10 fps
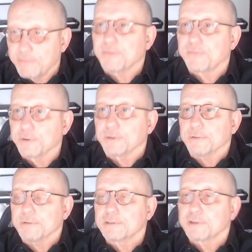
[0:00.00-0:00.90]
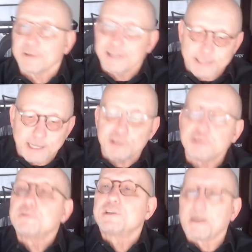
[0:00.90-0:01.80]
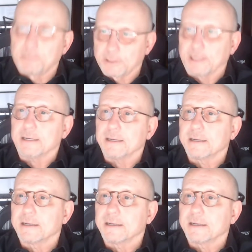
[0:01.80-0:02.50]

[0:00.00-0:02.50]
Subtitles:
of the fruit. So in a sense, you doubled it.